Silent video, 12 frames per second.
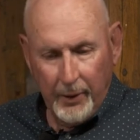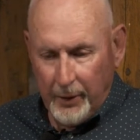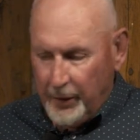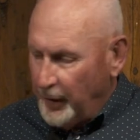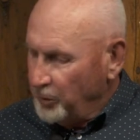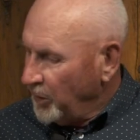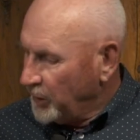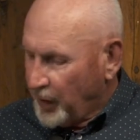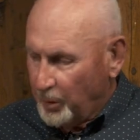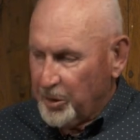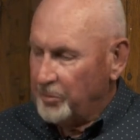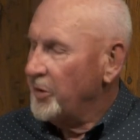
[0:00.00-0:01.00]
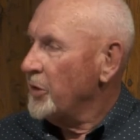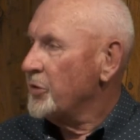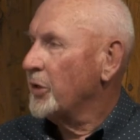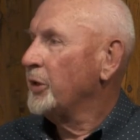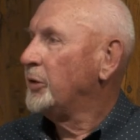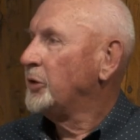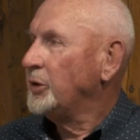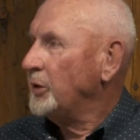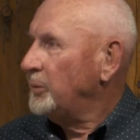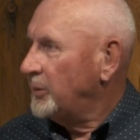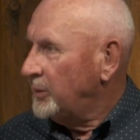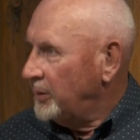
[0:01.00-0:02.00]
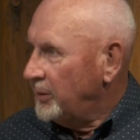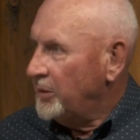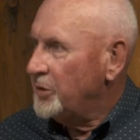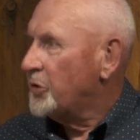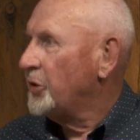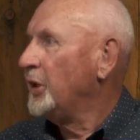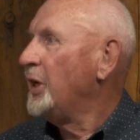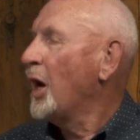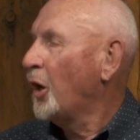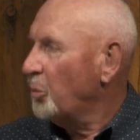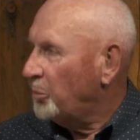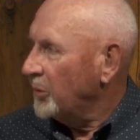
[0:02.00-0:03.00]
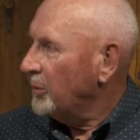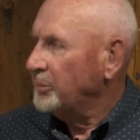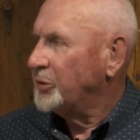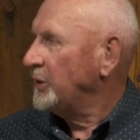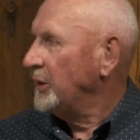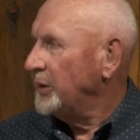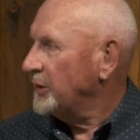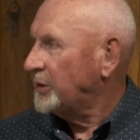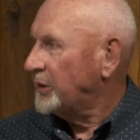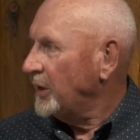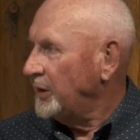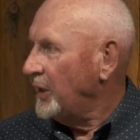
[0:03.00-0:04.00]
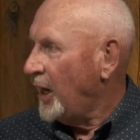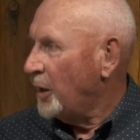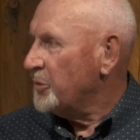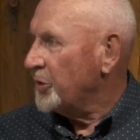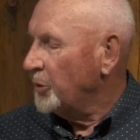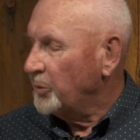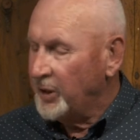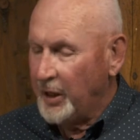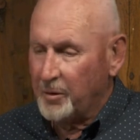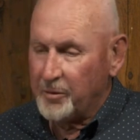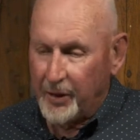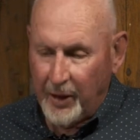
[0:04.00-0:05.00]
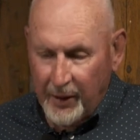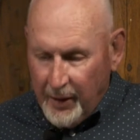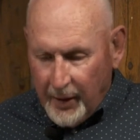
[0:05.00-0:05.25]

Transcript: he would come and visit. She'd She'd help him. She just did absolutely everything.